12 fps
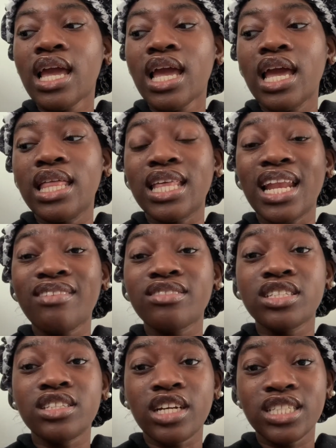And then I have to
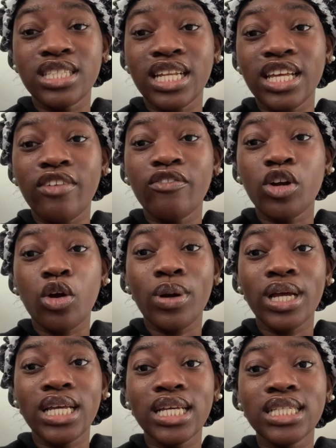start studying for a
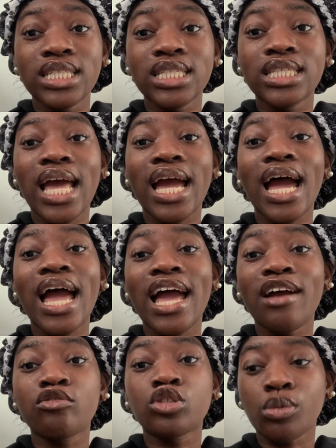quiz that I
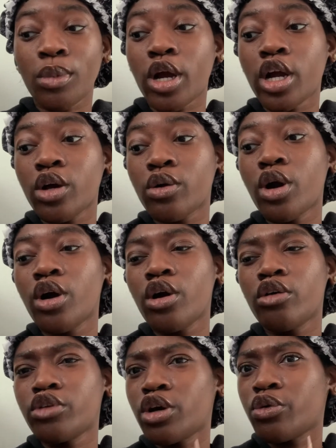have tomorrow. Oh
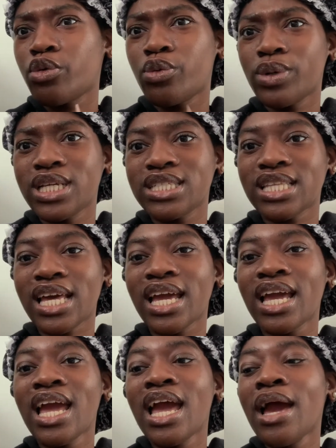no, Wednesday.
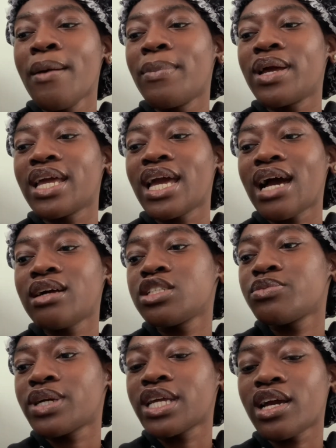But yeah, I
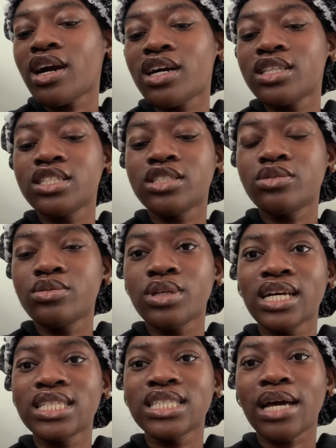just want to get all these
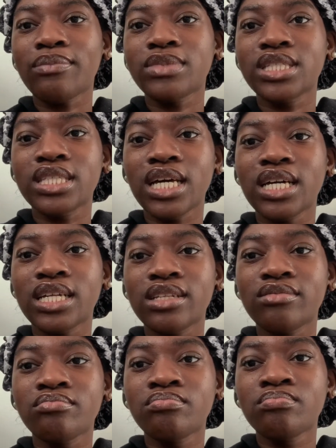assignments done.
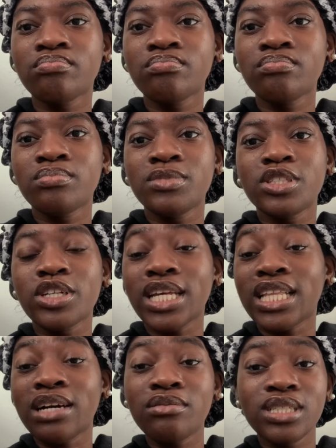So yeah,
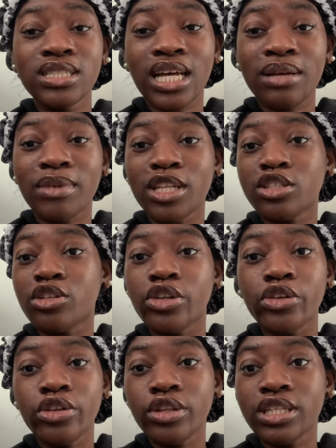that was just like my
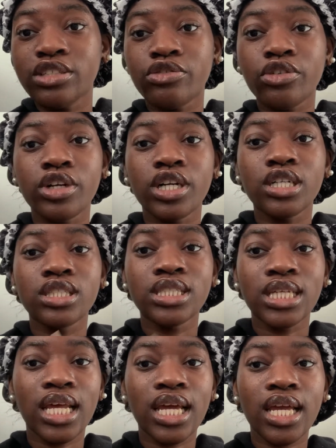to-do list for
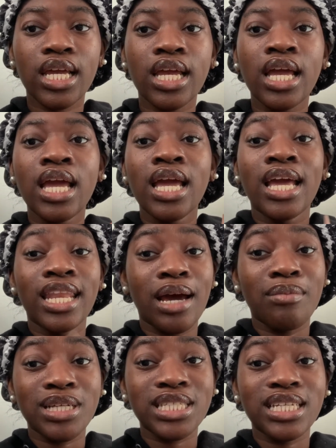today. And I'm
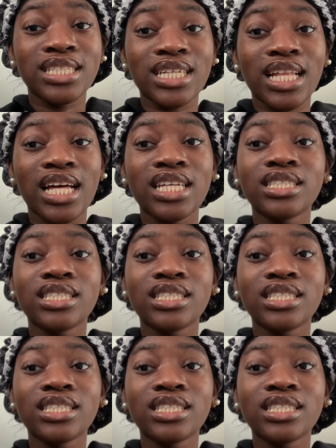about to head to class.